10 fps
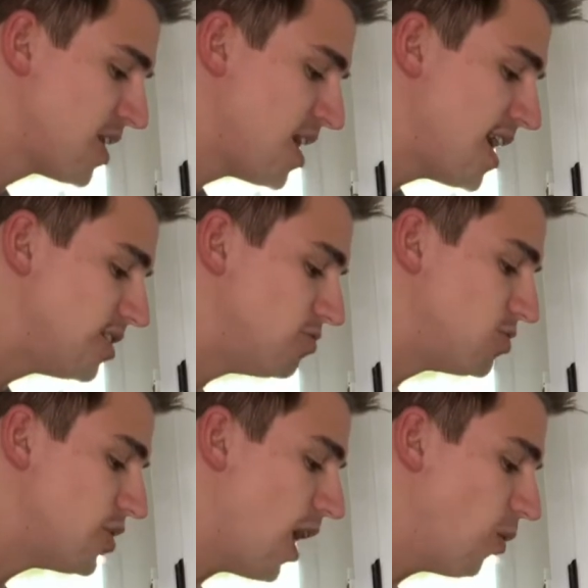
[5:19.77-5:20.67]
And you do
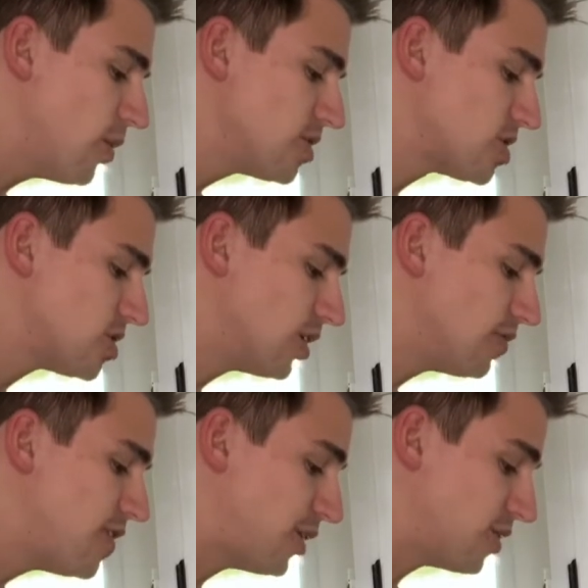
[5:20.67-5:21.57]
not want to stir
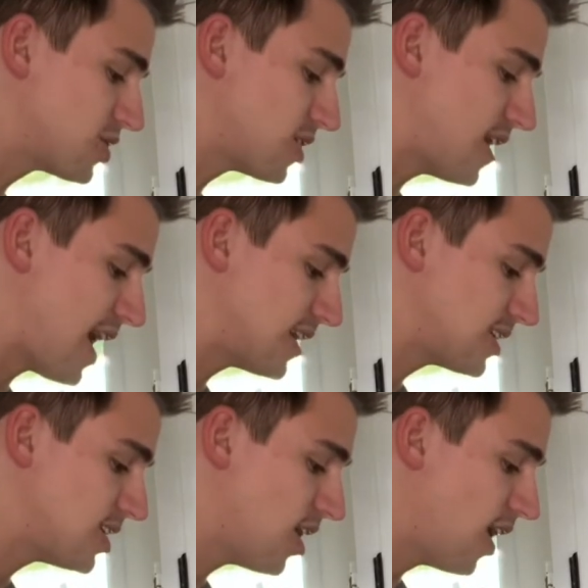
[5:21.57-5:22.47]
vigorously as
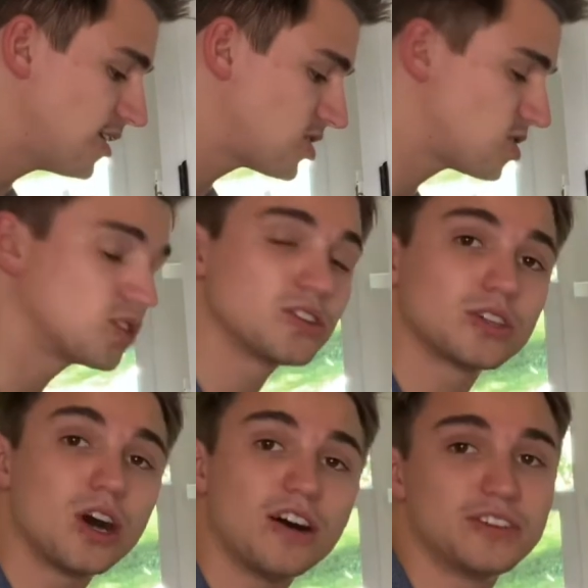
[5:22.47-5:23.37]
to not stir the
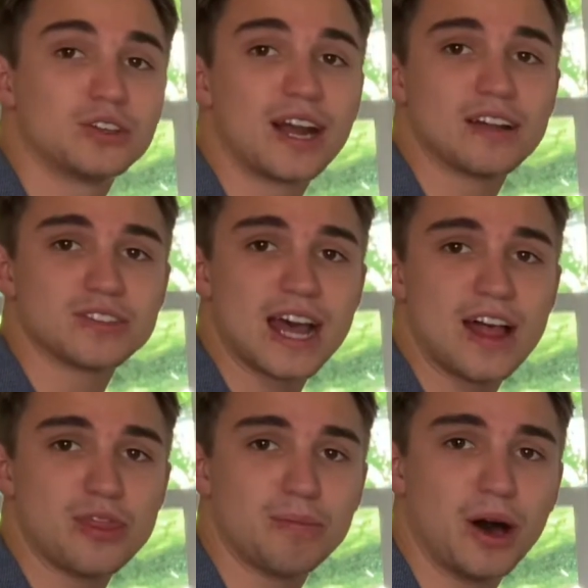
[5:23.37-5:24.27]
coffee grounds
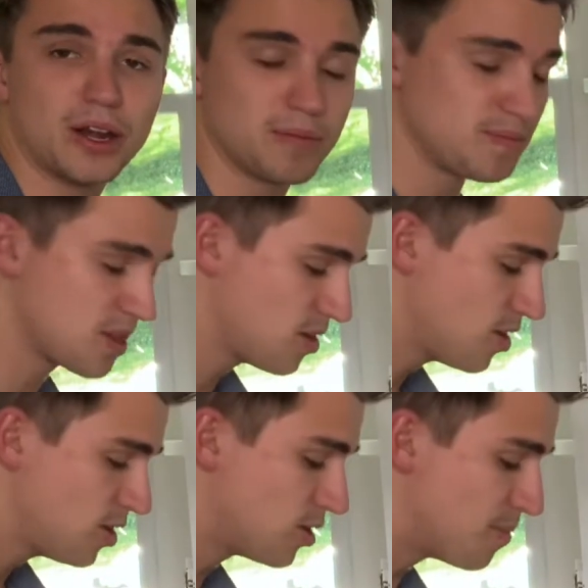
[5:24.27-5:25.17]
at the bottom.
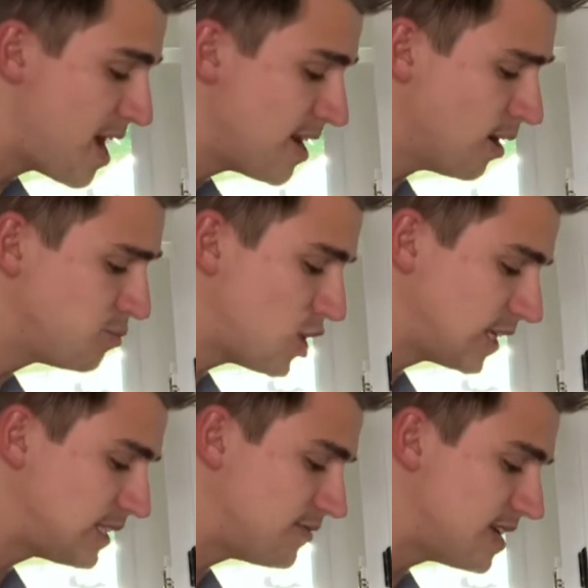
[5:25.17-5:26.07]
Your main
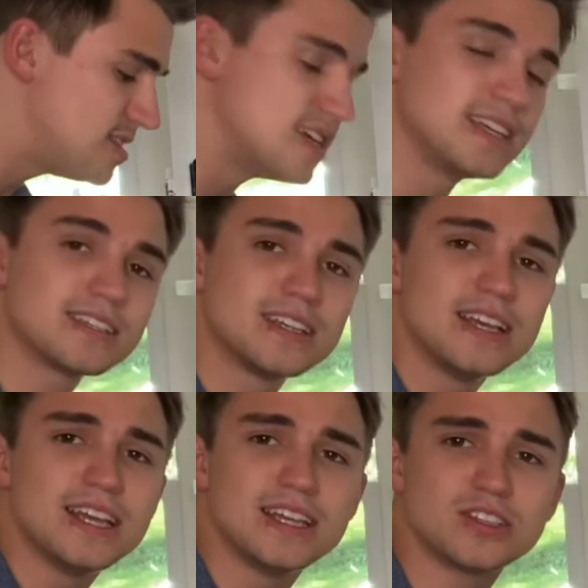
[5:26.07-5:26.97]
objective in this
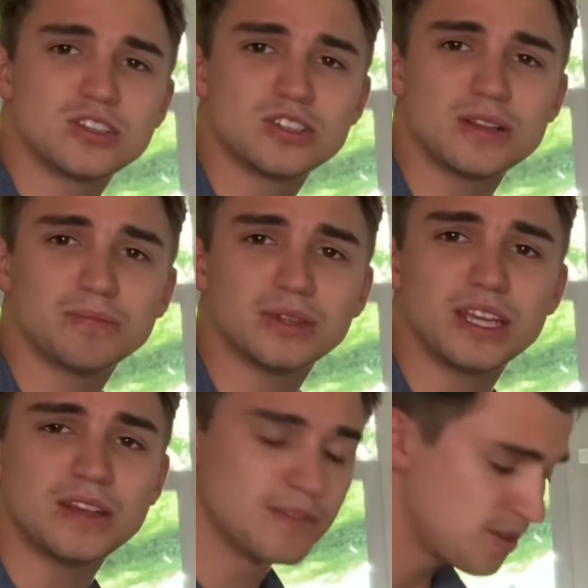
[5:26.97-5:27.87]
is to
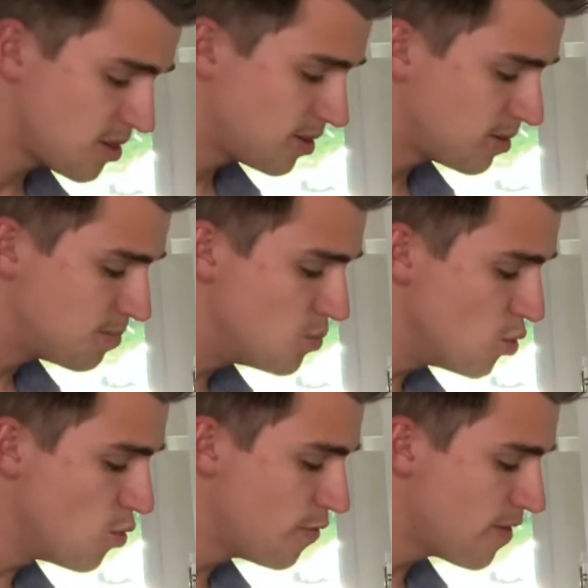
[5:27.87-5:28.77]
simply
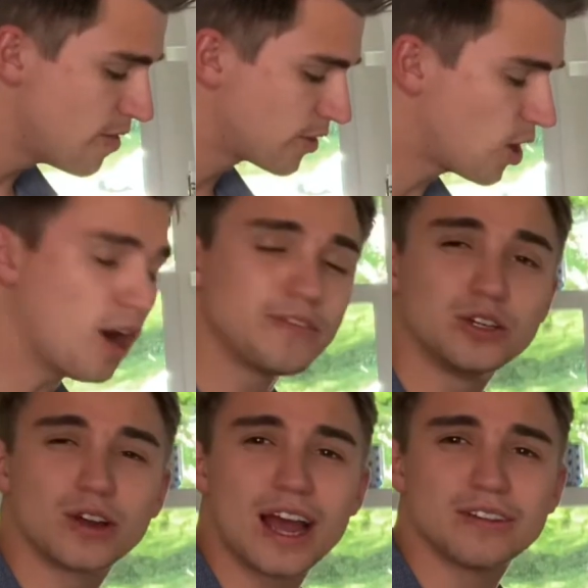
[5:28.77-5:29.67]
move the coffee
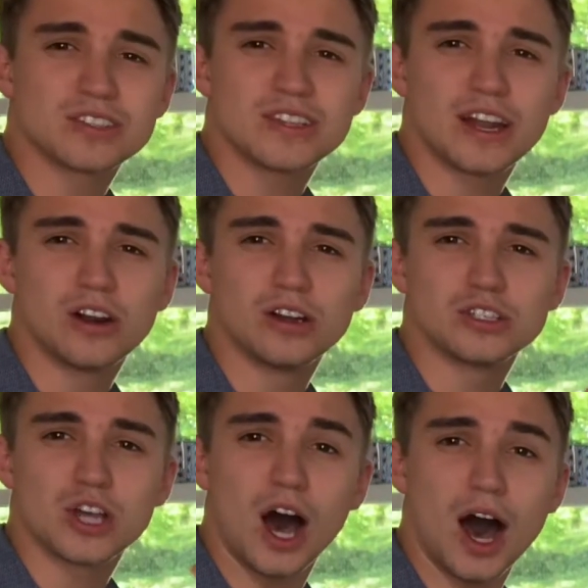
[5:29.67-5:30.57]
grounds that are on
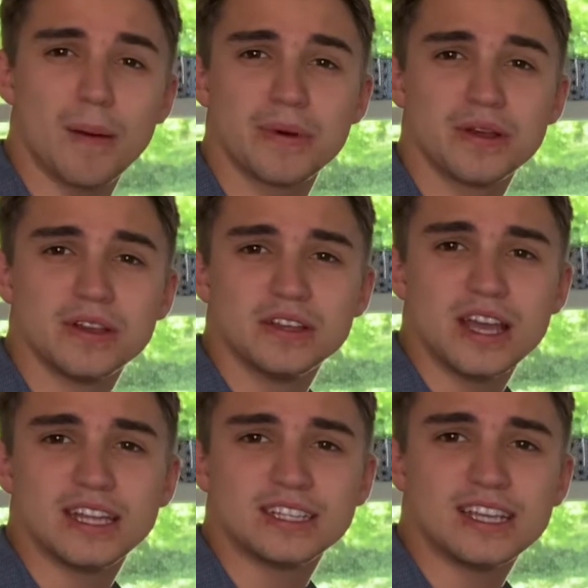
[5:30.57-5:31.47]
top
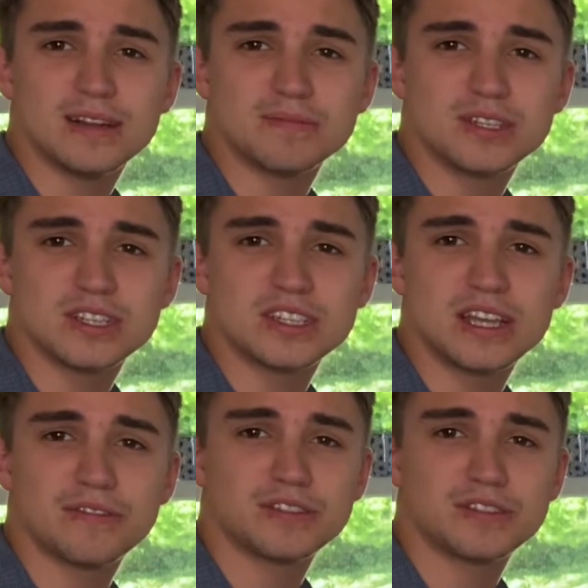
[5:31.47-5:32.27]
and get them to sift